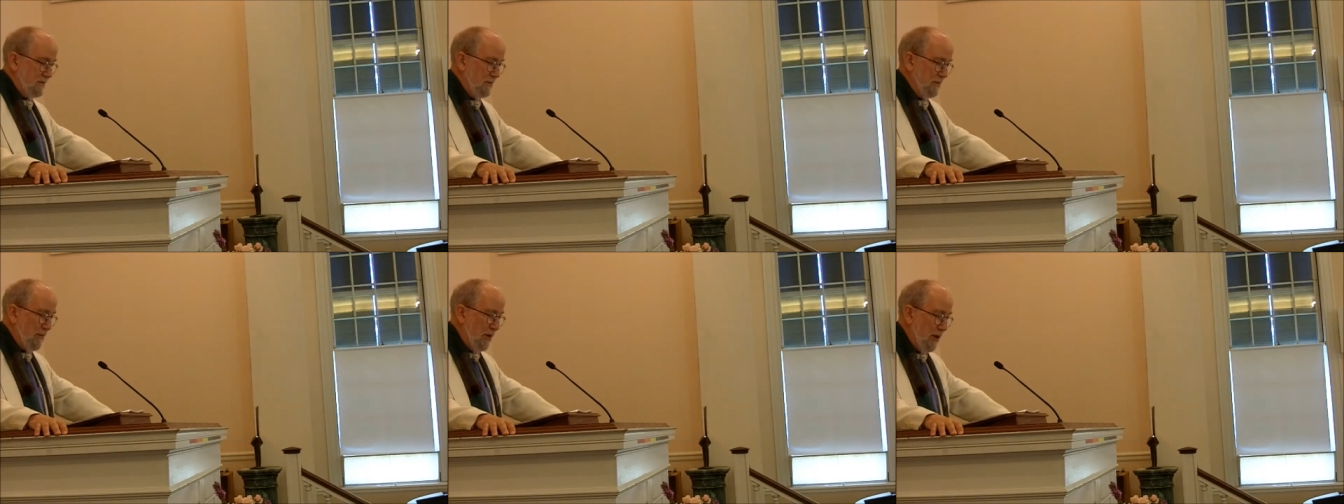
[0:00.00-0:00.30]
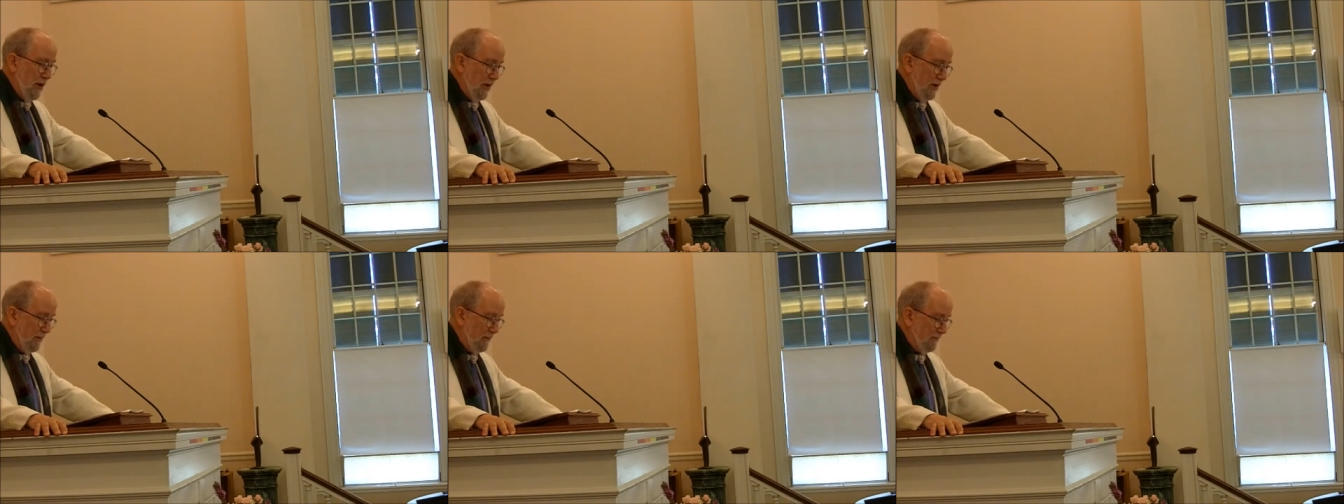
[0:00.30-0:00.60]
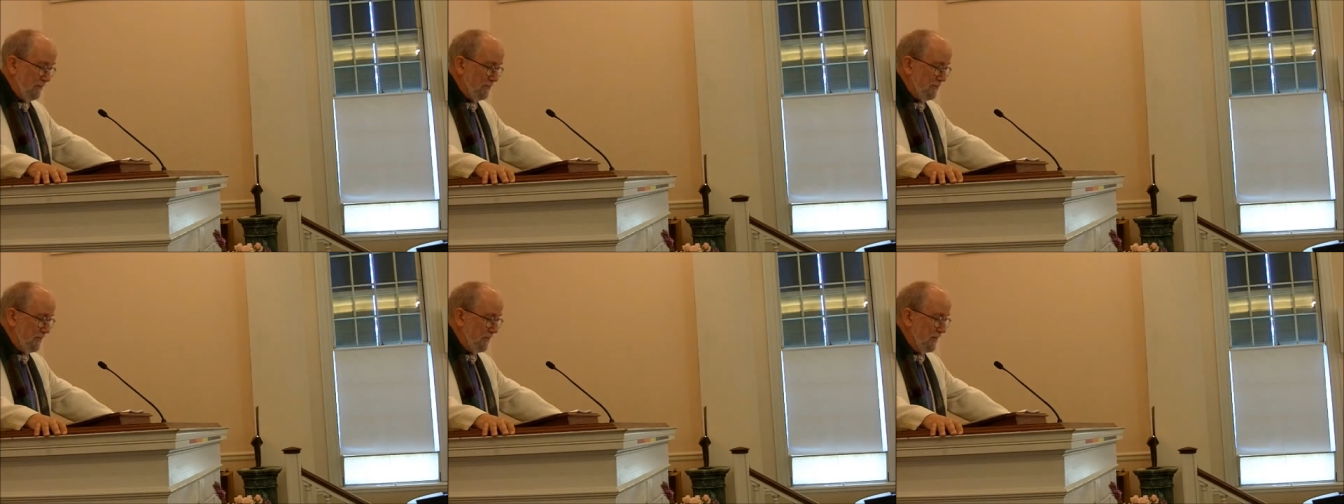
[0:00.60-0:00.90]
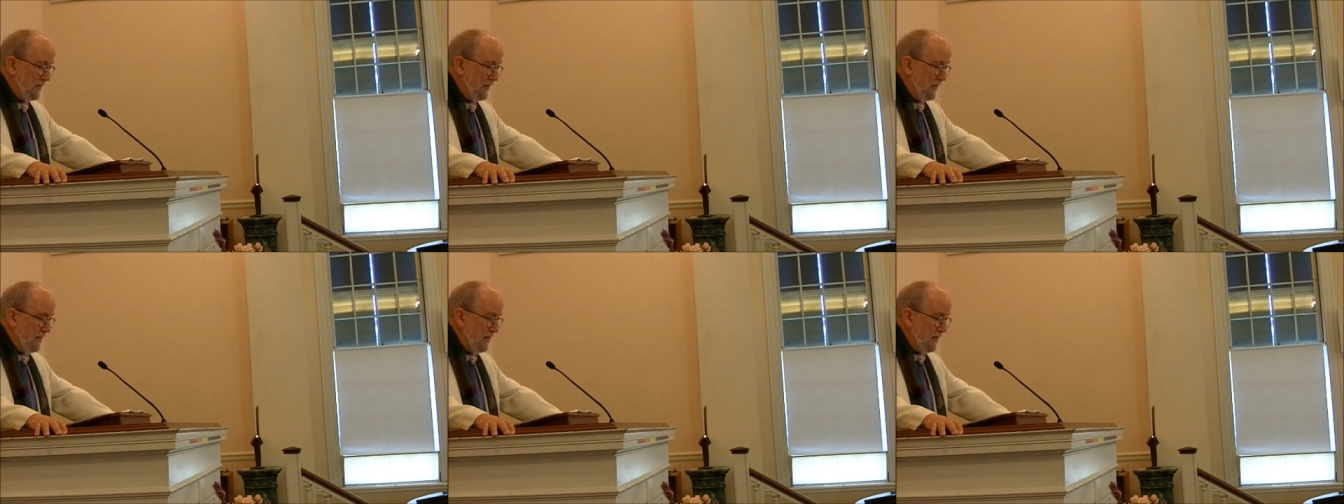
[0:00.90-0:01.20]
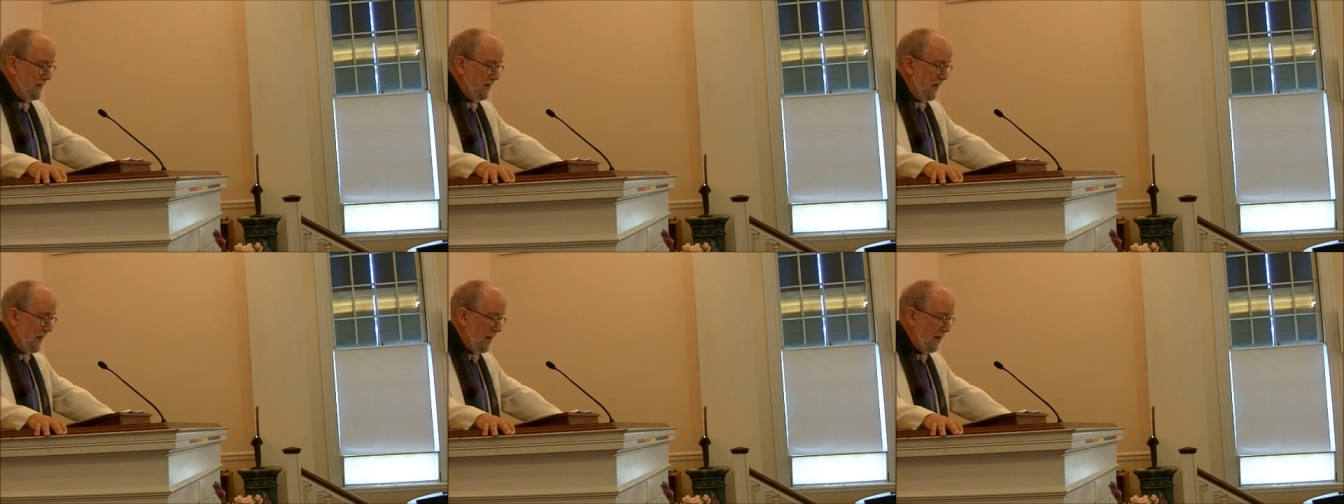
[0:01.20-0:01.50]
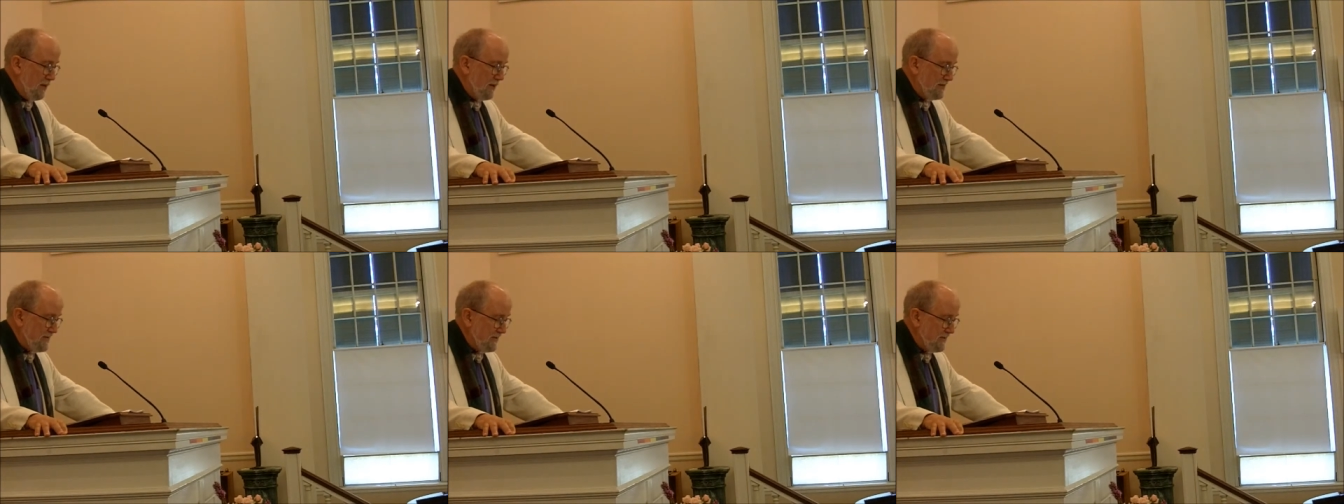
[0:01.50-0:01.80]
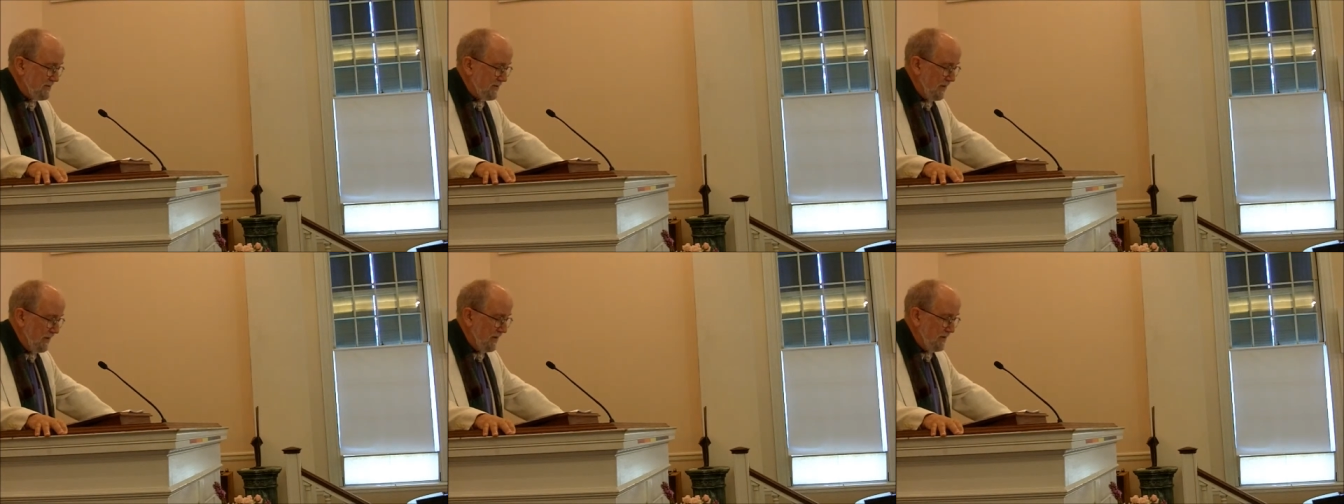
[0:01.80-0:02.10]
them on. How is
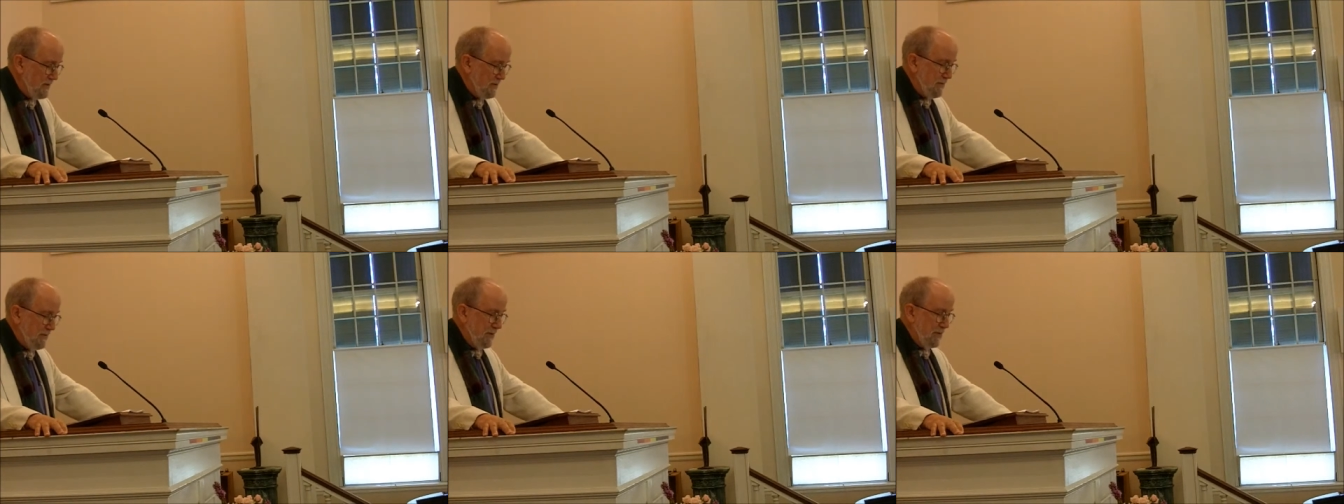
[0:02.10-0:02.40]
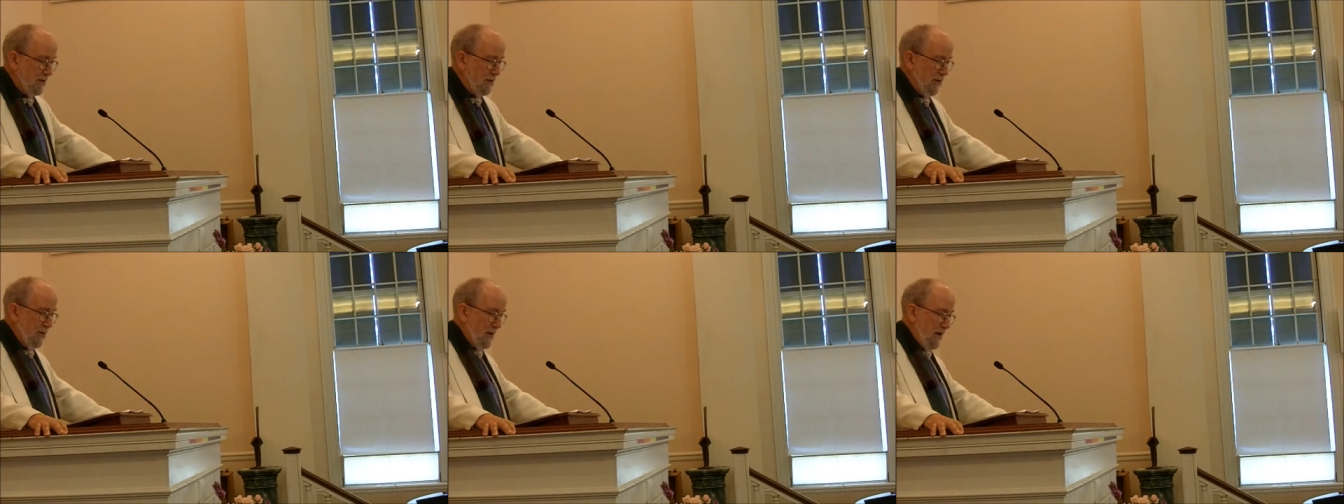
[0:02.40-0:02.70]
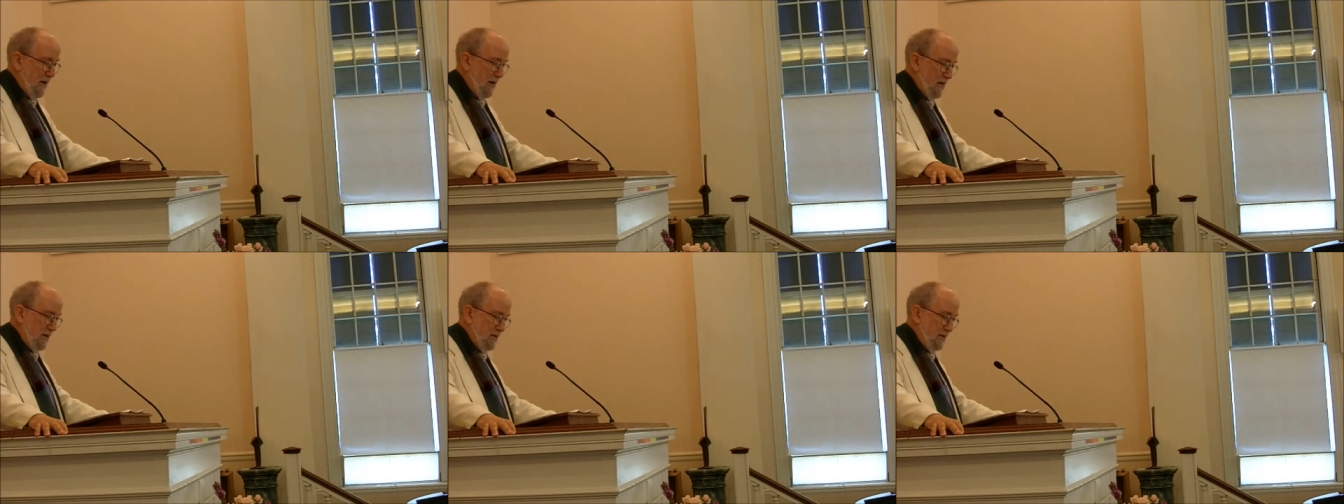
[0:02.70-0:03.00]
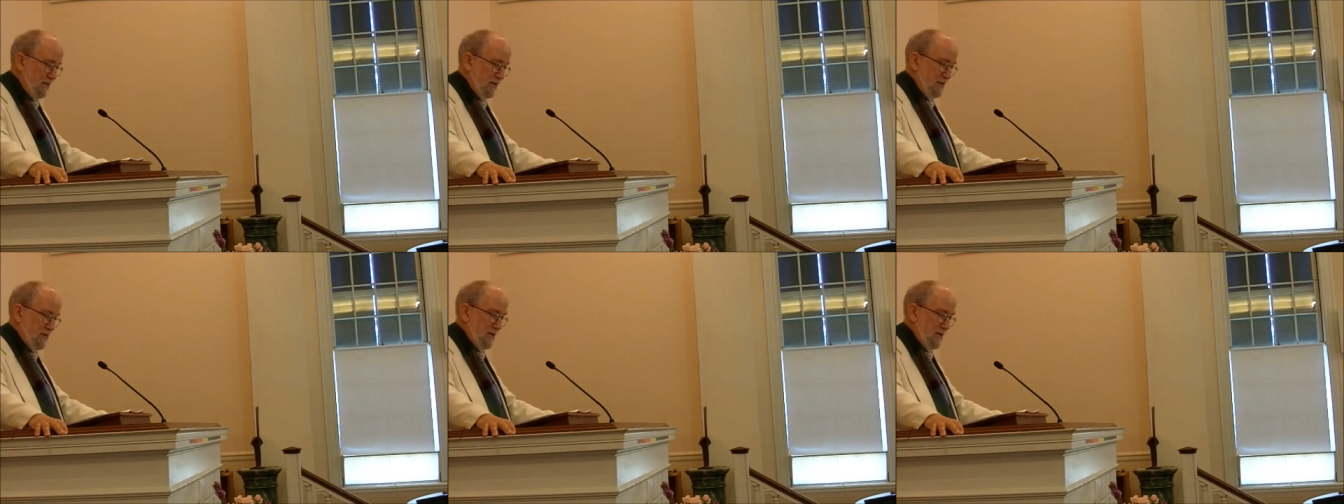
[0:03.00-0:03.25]
this land to be acquired?